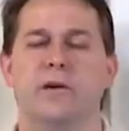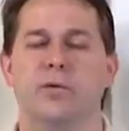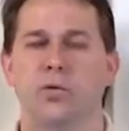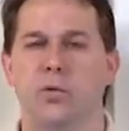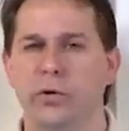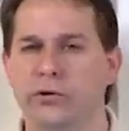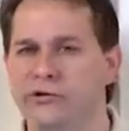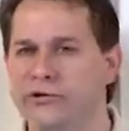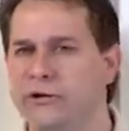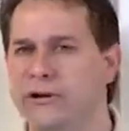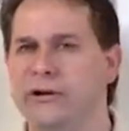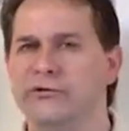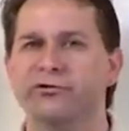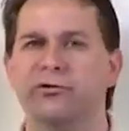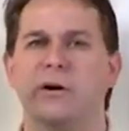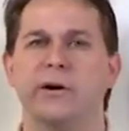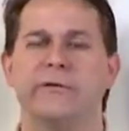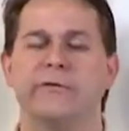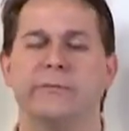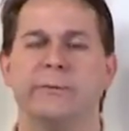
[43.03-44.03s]
which
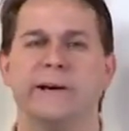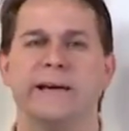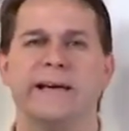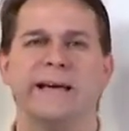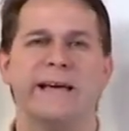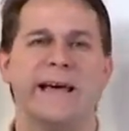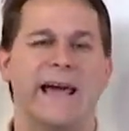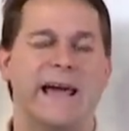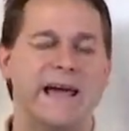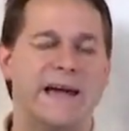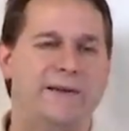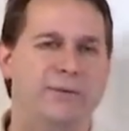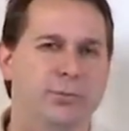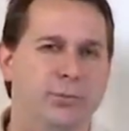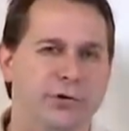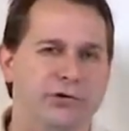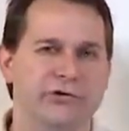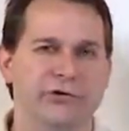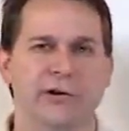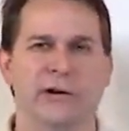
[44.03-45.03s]
electrons are being gained
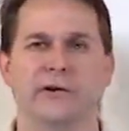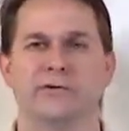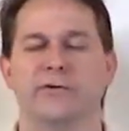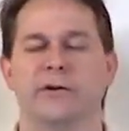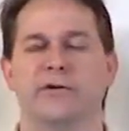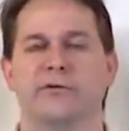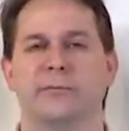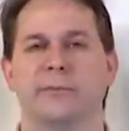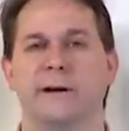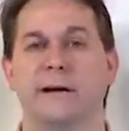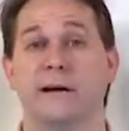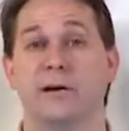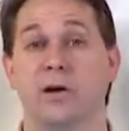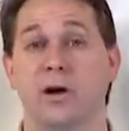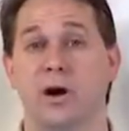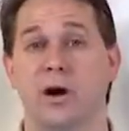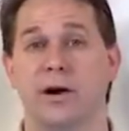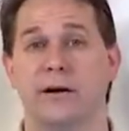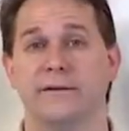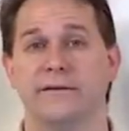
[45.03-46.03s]
and which electrons are being
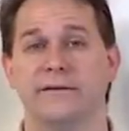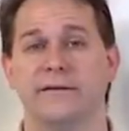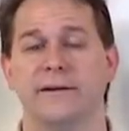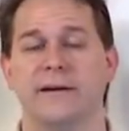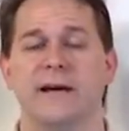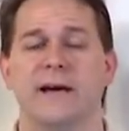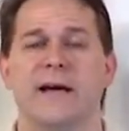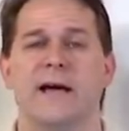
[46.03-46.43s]
lost.